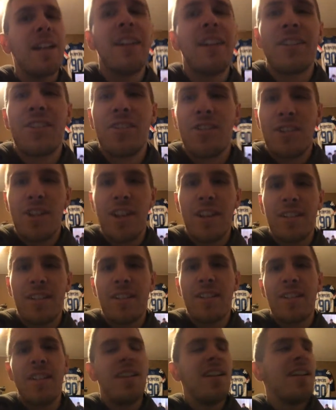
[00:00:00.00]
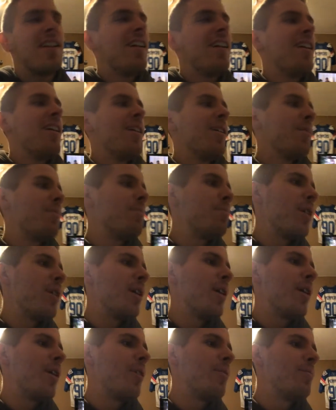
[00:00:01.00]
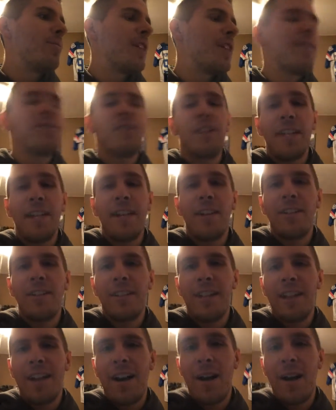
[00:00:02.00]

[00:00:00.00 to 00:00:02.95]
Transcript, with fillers: He likes his chest. But um, definitely killed it.